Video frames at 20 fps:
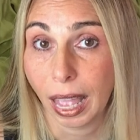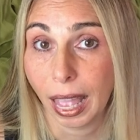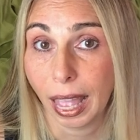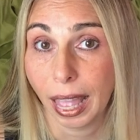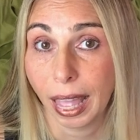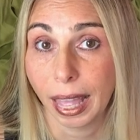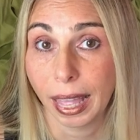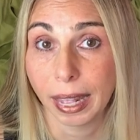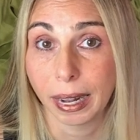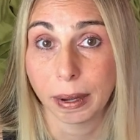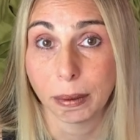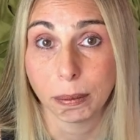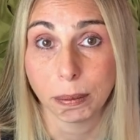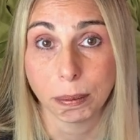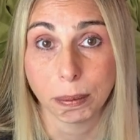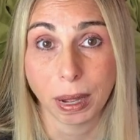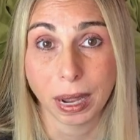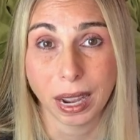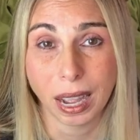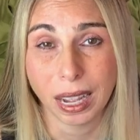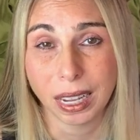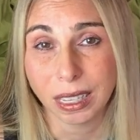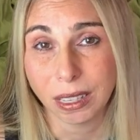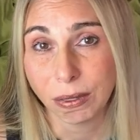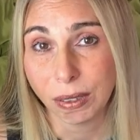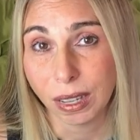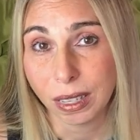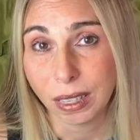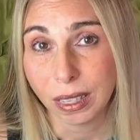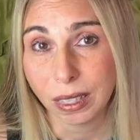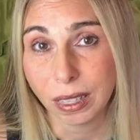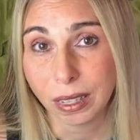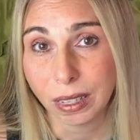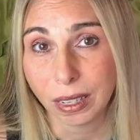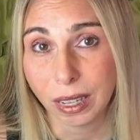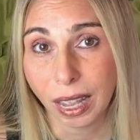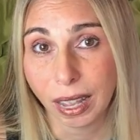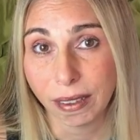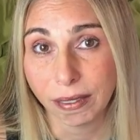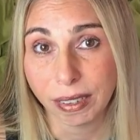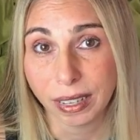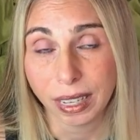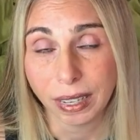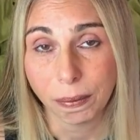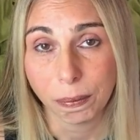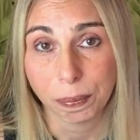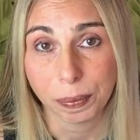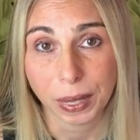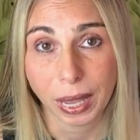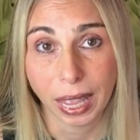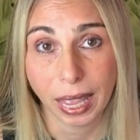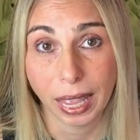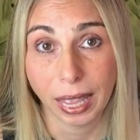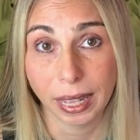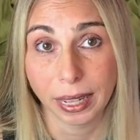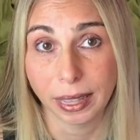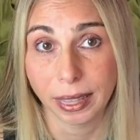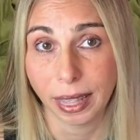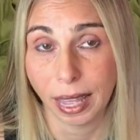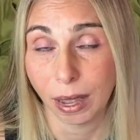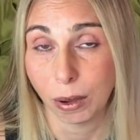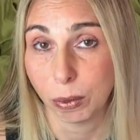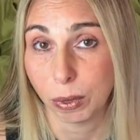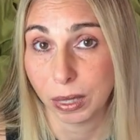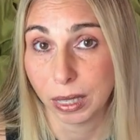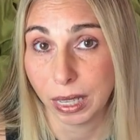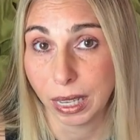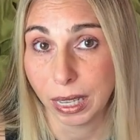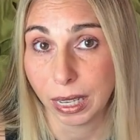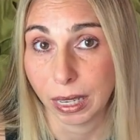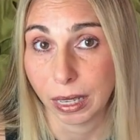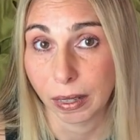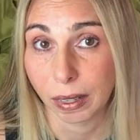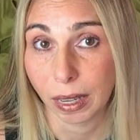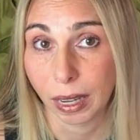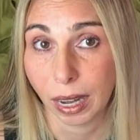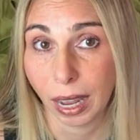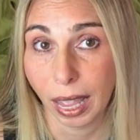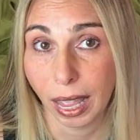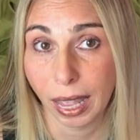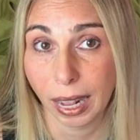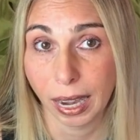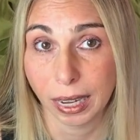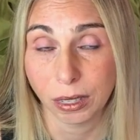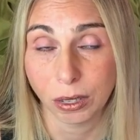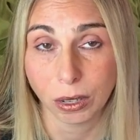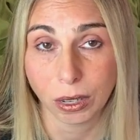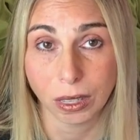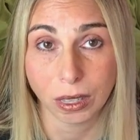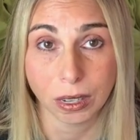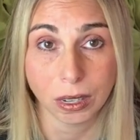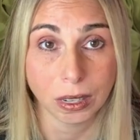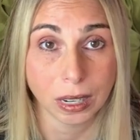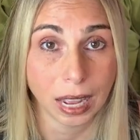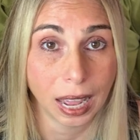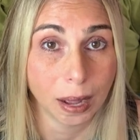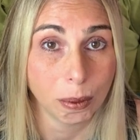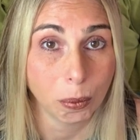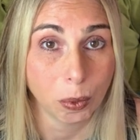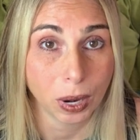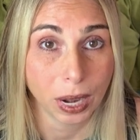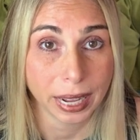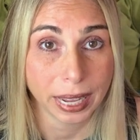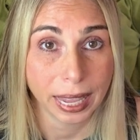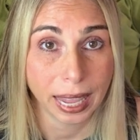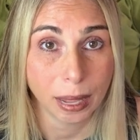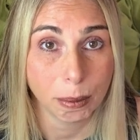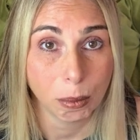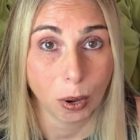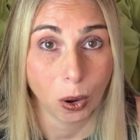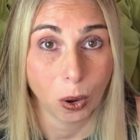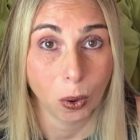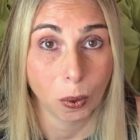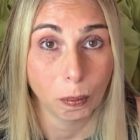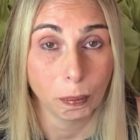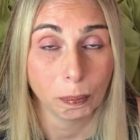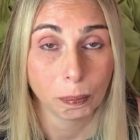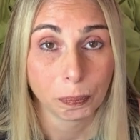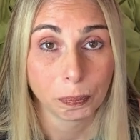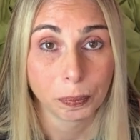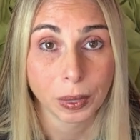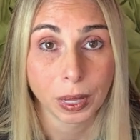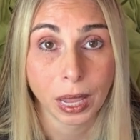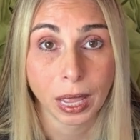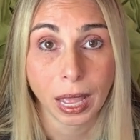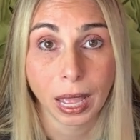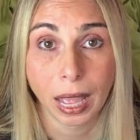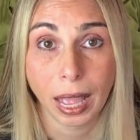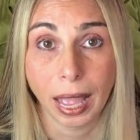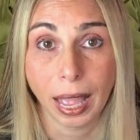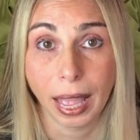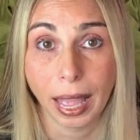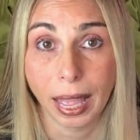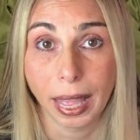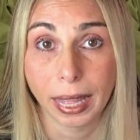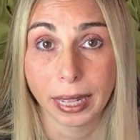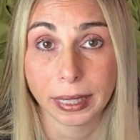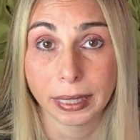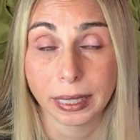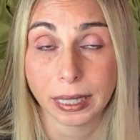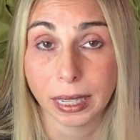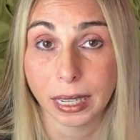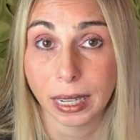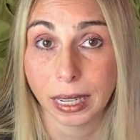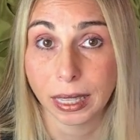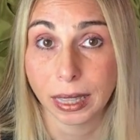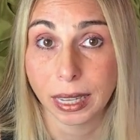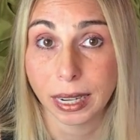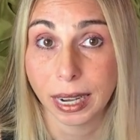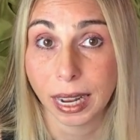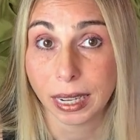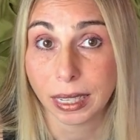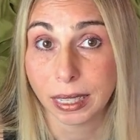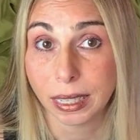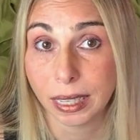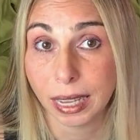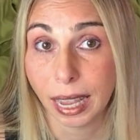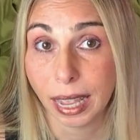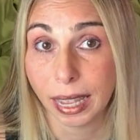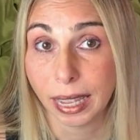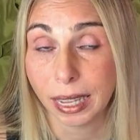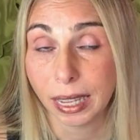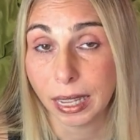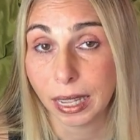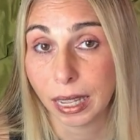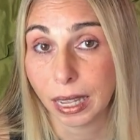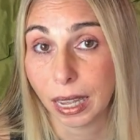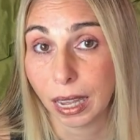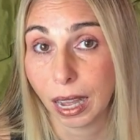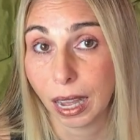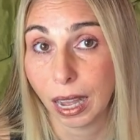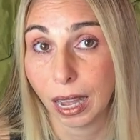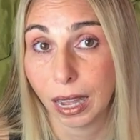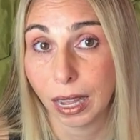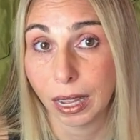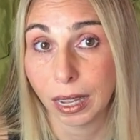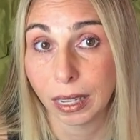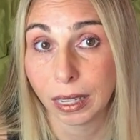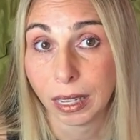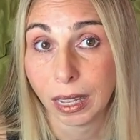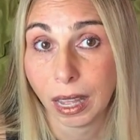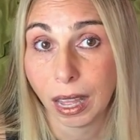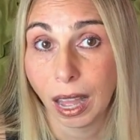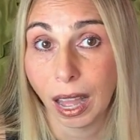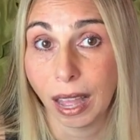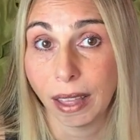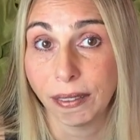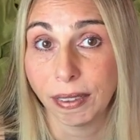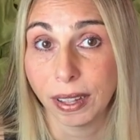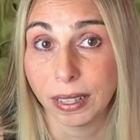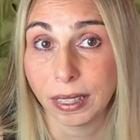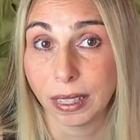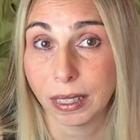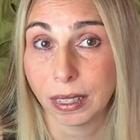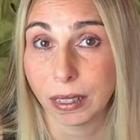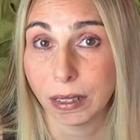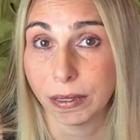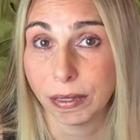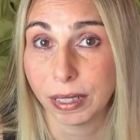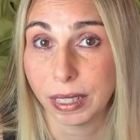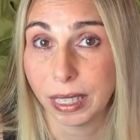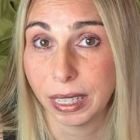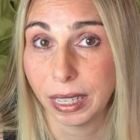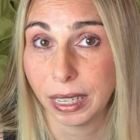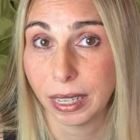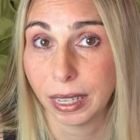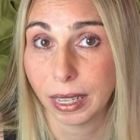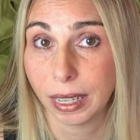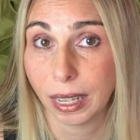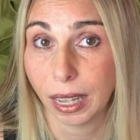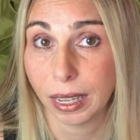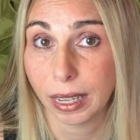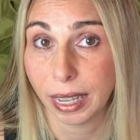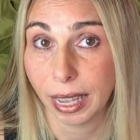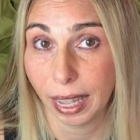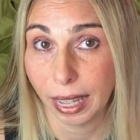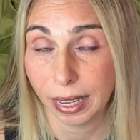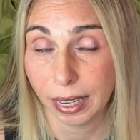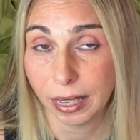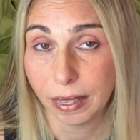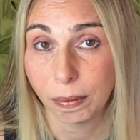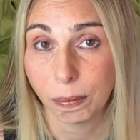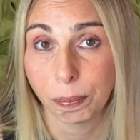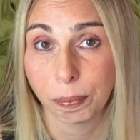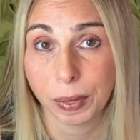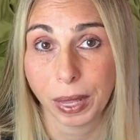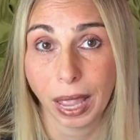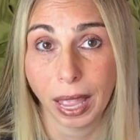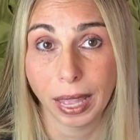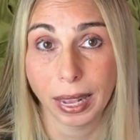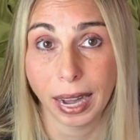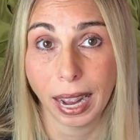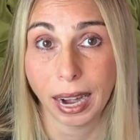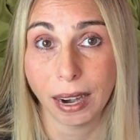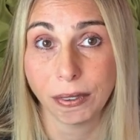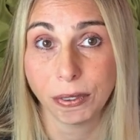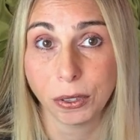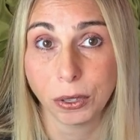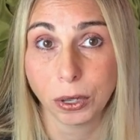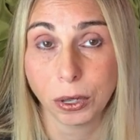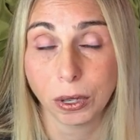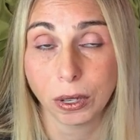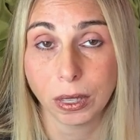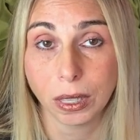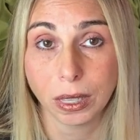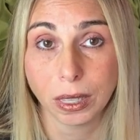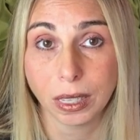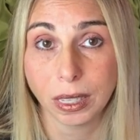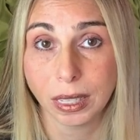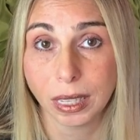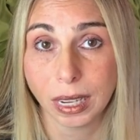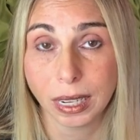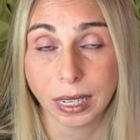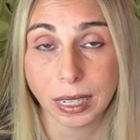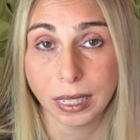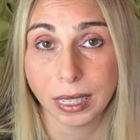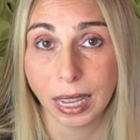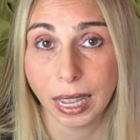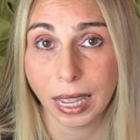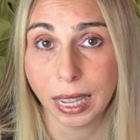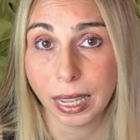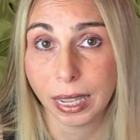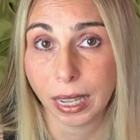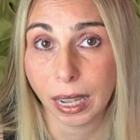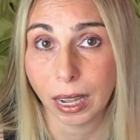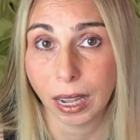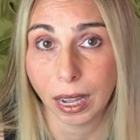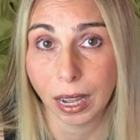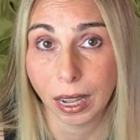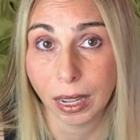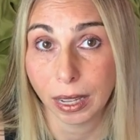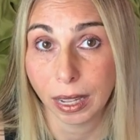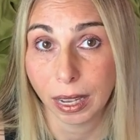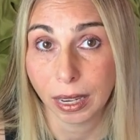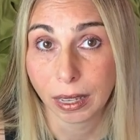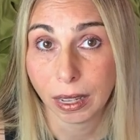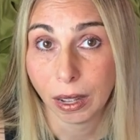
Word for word: and my eyes felt a little heavy and that was it. And I took a little nap when I came home and uh, the next day, uh, I felt a little fatigue again. And after the second day, uh,